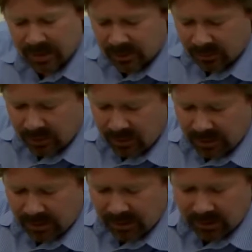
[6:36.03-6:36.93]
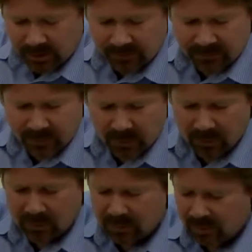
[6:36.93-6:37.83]
this so that you can get a good
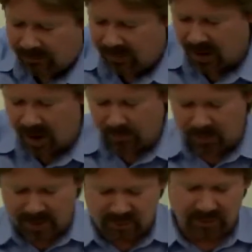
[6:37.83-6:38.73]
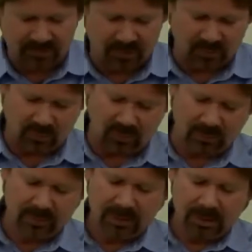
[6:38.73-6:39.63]
view of the operation of this
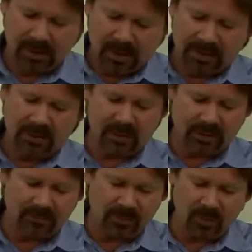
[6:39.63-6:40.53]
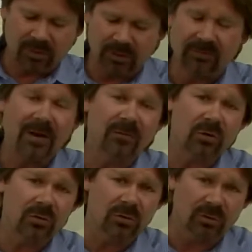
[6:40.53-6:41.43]
tool. And this is for those that have never
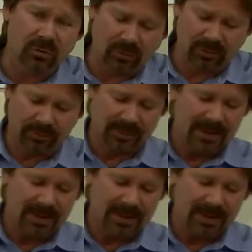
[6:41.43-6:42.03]
used the tool.